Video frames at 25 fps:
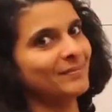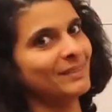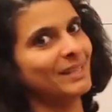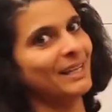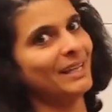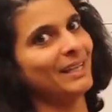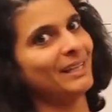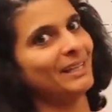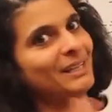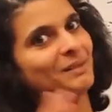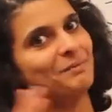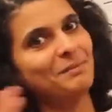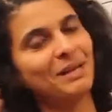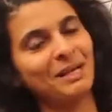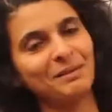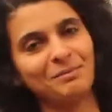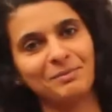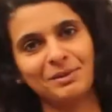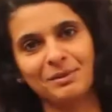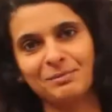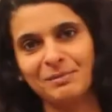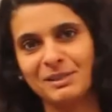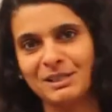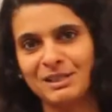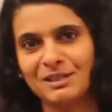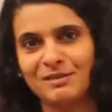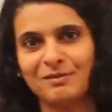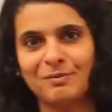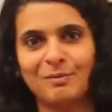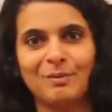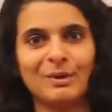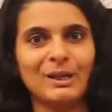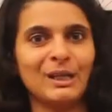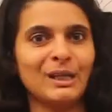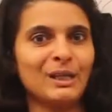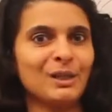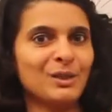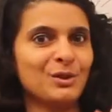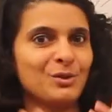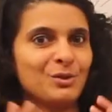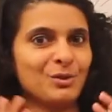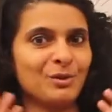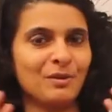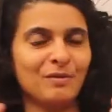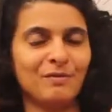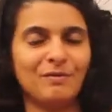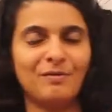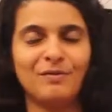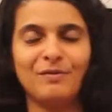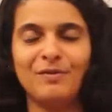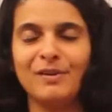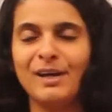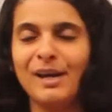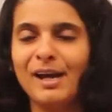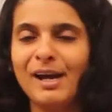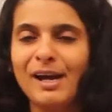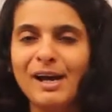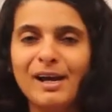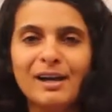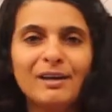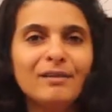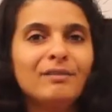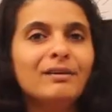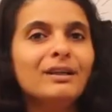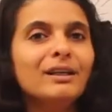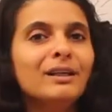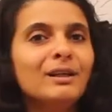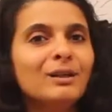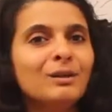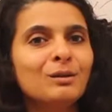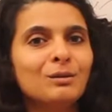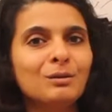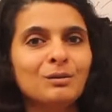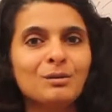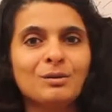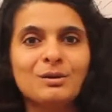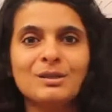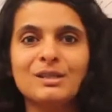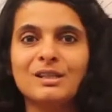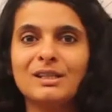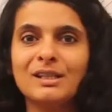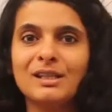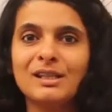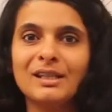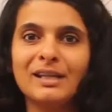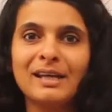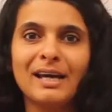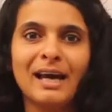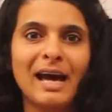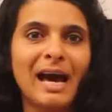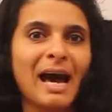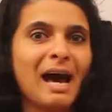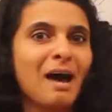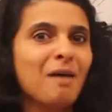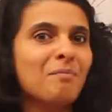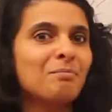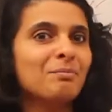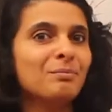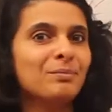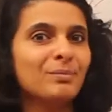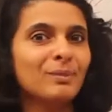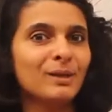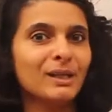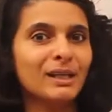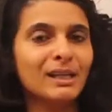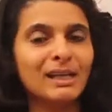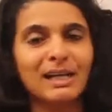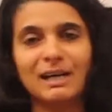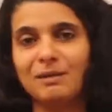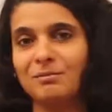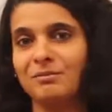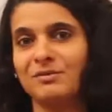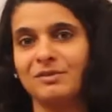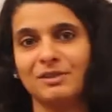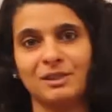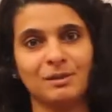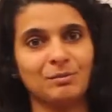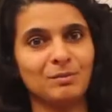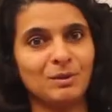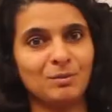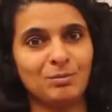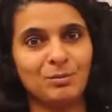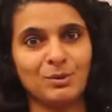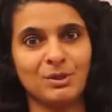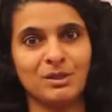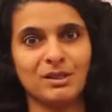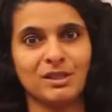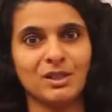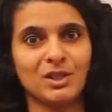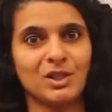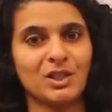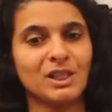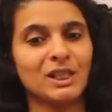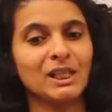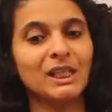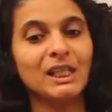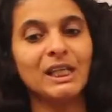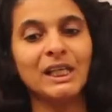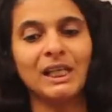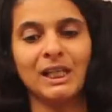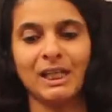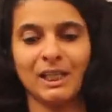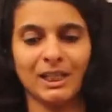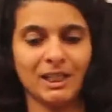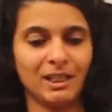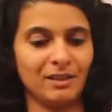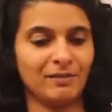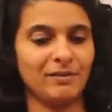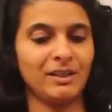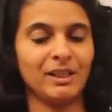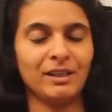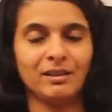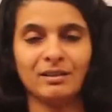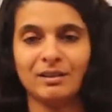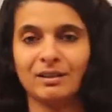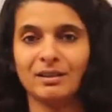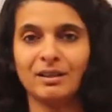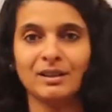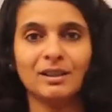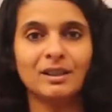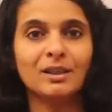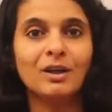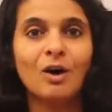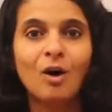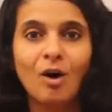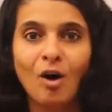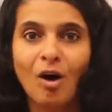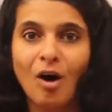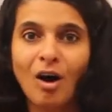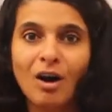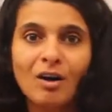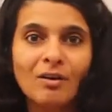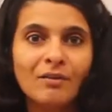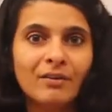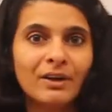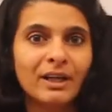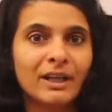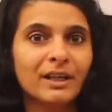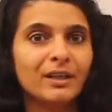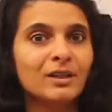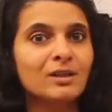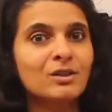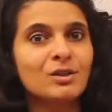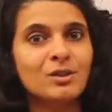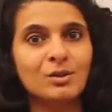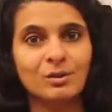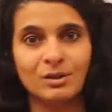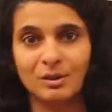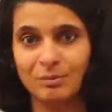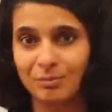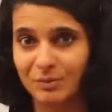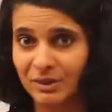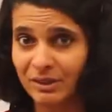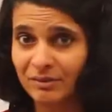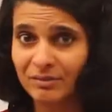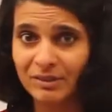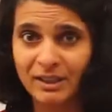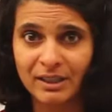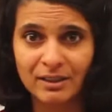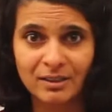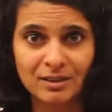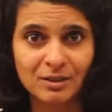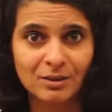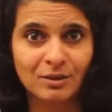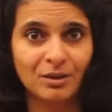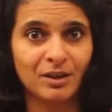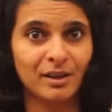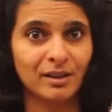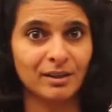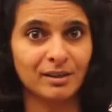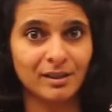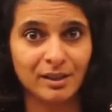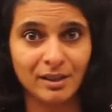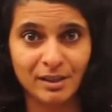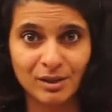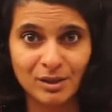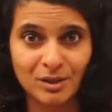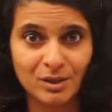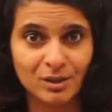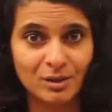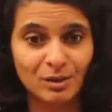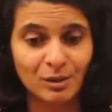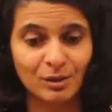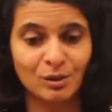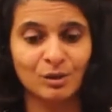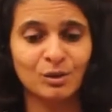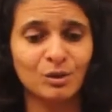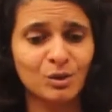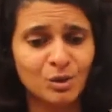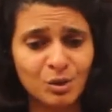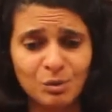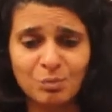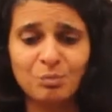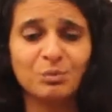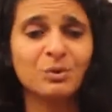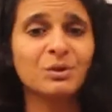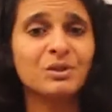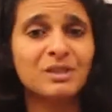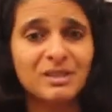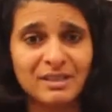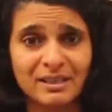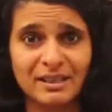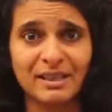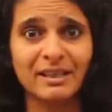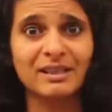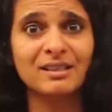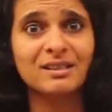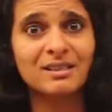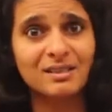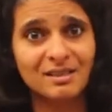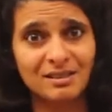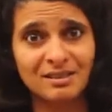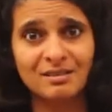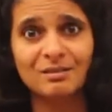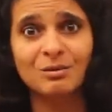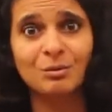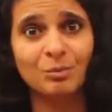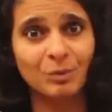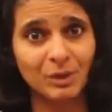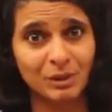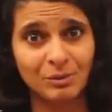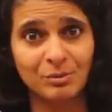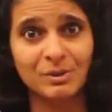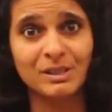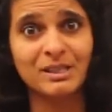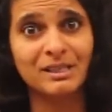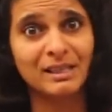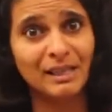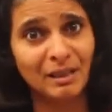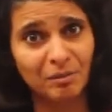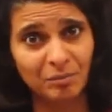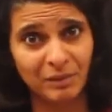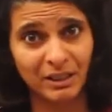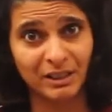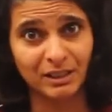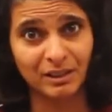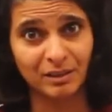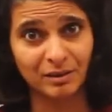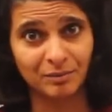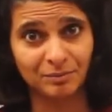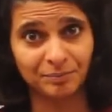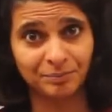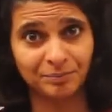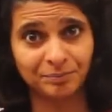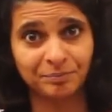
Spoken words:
getting my primitive brain into a very cozy, happy, comfortable position, giving all rein to the prefrontal cortex to process what was coming in.